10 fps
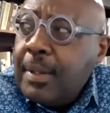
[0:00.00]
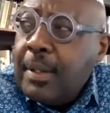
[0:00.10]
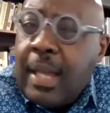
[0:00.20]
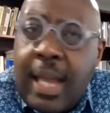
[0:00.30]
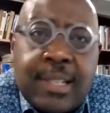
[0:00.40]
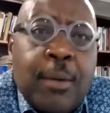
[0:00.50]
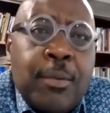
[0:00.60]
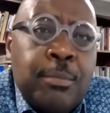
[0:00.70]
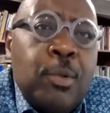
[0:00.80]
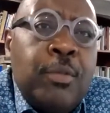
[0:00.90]
as I was
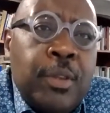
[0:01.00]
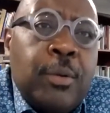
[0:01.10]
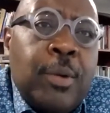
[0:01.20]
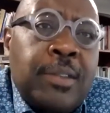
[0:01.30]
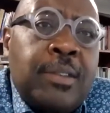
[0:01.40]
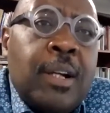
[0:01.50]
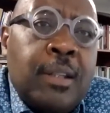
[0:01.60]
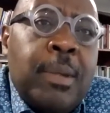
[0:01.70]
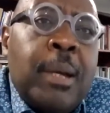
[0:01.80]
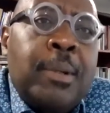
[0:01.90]
moving through, I started to
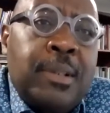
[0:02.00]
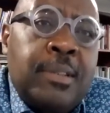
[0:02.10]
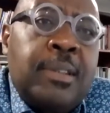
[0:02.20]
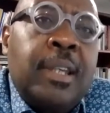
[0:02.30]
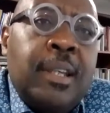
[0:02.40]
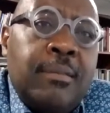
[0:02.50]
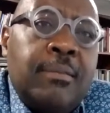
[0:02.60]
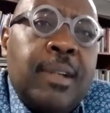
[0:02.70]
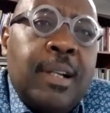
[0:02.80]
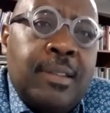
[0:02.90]
be able to see it.
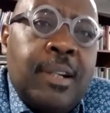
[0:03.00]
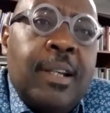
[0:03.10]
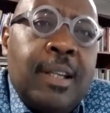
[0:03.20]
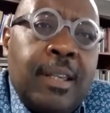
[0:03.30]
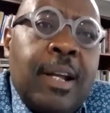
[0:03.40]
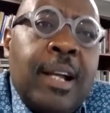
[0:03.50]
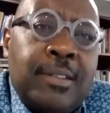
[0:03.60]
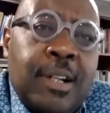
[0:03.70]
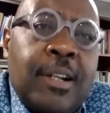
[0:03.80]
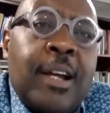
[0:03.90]
I
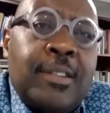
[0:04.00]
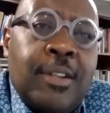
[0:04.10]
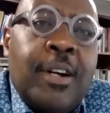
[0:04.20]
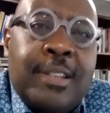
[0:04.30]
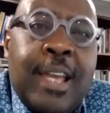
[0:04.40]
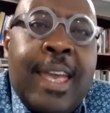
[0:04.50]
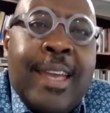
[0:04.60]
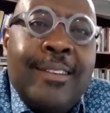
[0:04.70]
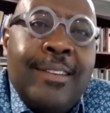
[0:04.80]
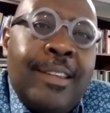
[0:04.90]
saw his hand,
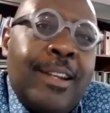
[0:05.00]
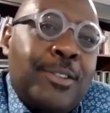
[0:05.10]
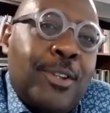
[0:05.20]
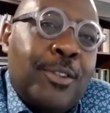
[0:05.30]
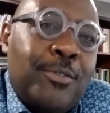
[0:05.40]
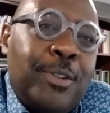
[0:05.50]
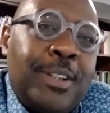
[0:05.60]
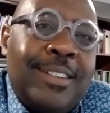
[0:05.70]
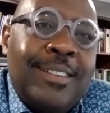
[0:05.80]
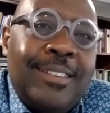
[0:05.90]
then I saw his foot,
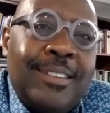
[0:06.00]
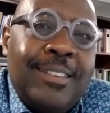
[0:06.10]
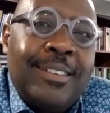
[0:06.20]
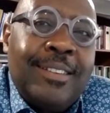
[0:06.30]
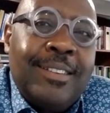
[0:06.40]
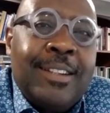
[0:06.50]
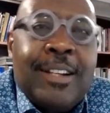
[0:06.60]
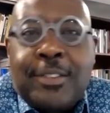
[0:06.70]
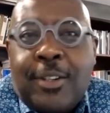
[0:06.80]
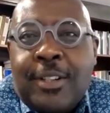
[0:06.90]
then I
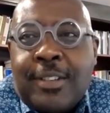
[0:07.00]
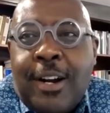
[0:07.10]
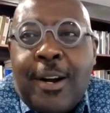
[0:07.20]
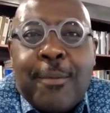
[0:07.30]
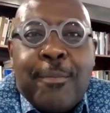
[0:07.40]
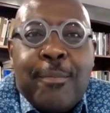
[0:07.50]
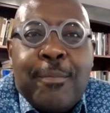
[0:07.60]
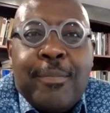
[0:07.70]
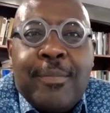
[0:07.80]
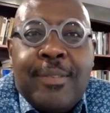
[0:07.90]
saw his arm,
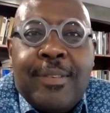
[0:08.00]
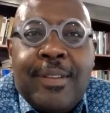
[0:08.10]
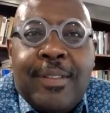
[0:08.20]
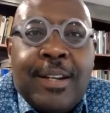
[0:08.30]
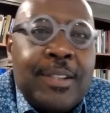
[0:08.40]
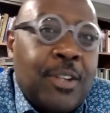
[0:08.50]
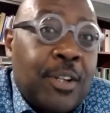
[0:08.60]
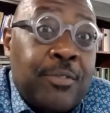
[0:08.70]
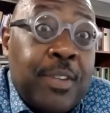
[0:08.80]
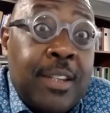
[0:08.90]
then I saw his
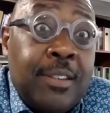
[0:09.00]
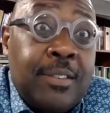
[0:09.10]
face,